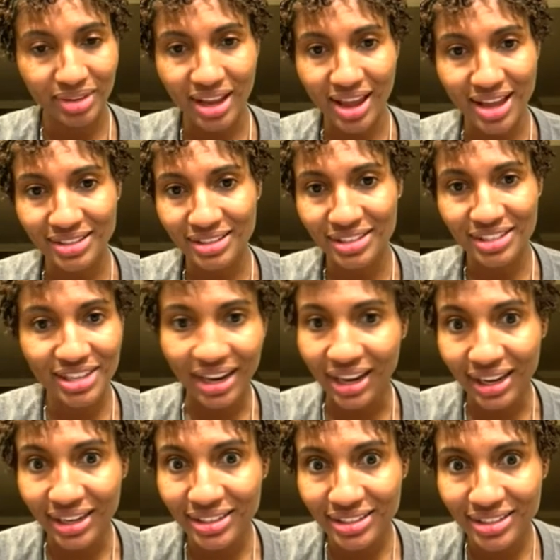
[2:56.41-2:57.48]
it hasn't
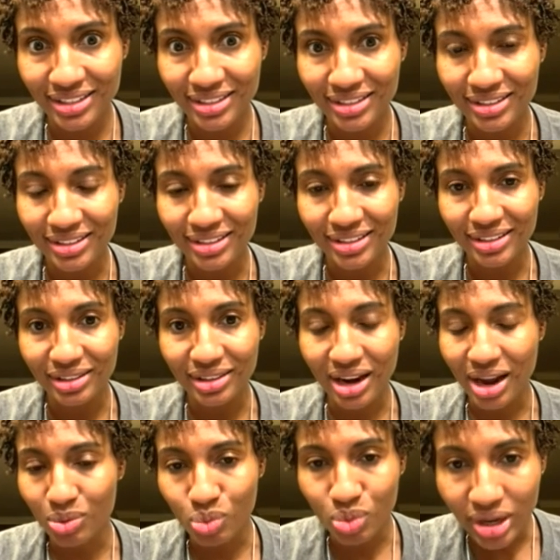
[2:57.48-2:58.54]
changed that
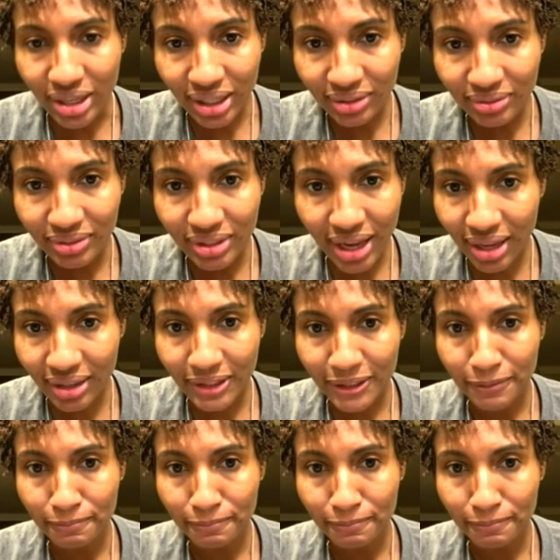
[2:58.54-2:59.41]
I want it yet?